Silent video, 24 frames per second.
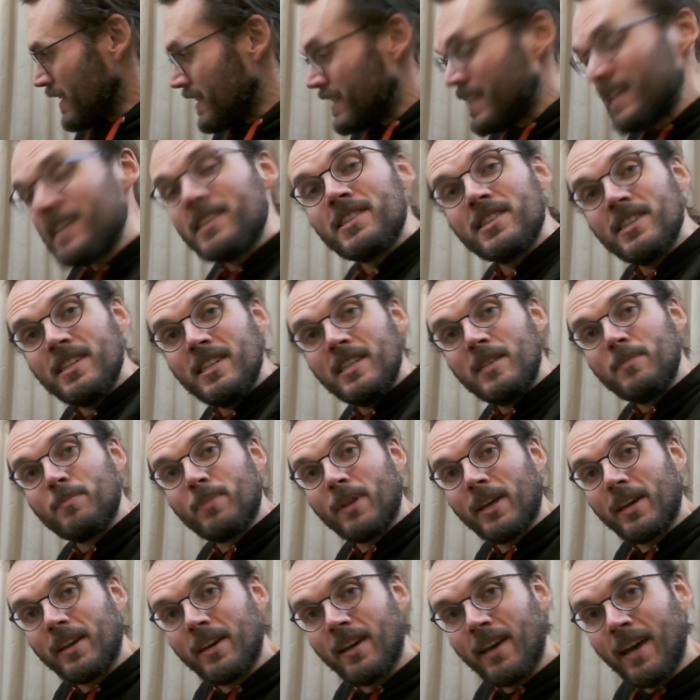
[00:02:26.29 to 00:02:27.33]
This CD
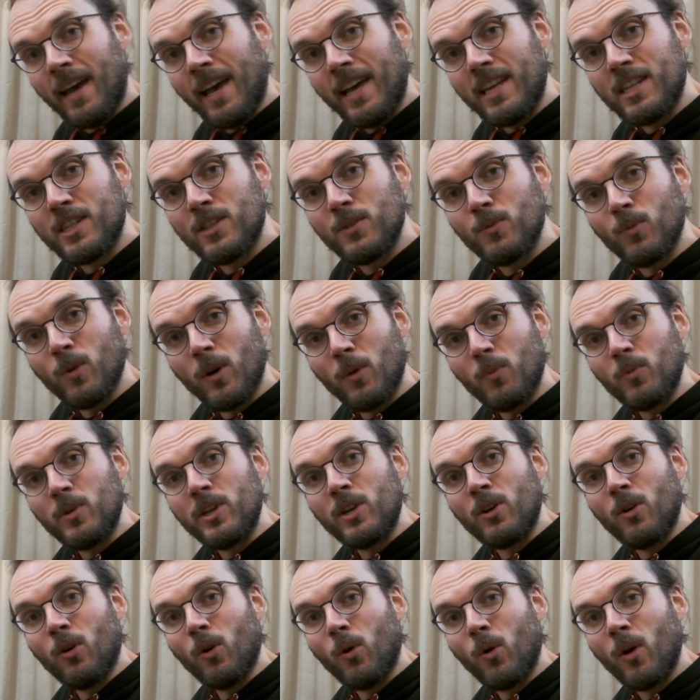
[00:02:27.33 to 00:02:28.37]
player has what we
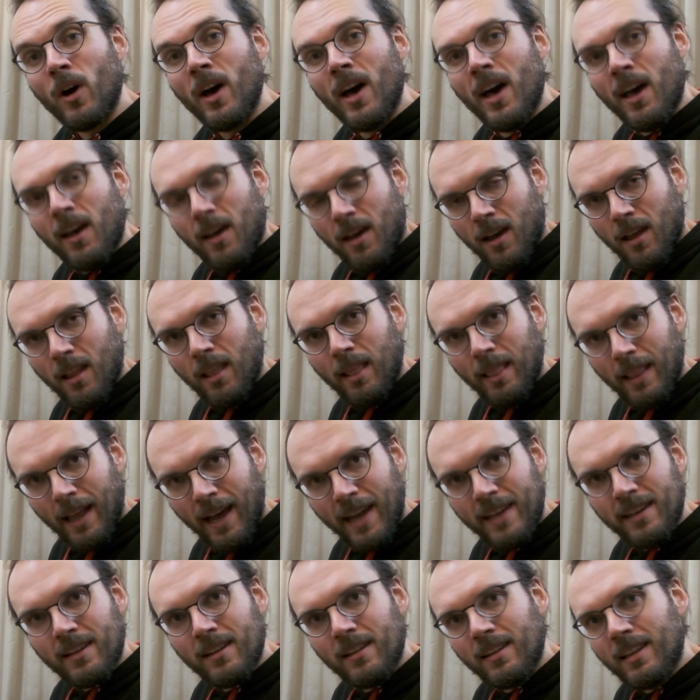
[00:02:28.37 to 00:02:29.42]
call a
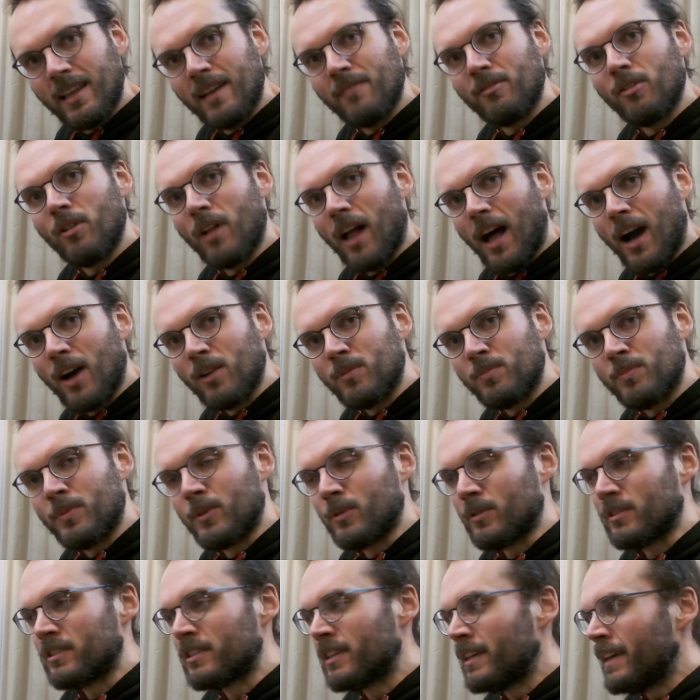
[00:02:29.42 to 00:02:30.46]
line level
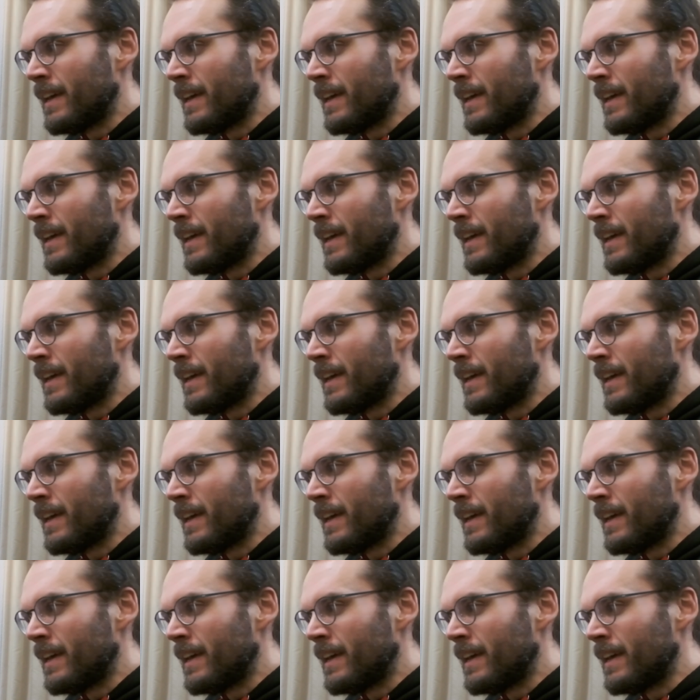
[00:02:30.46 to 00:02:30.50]
output.